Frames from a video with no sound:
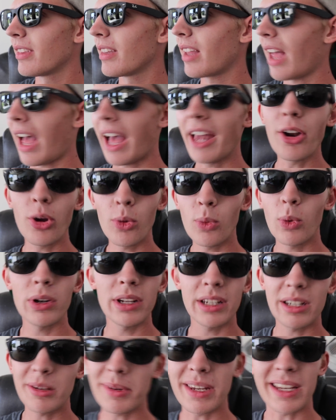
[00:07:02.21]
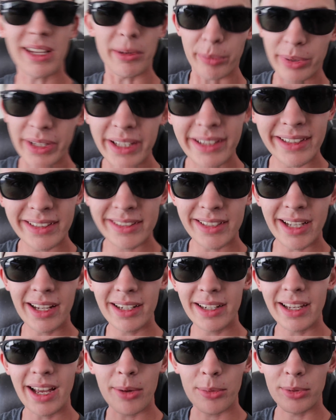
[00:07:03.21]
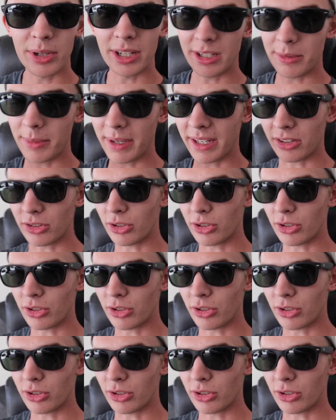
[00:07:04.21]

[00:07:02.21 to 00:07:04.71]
I don't want it to be completely silent. I want it to make a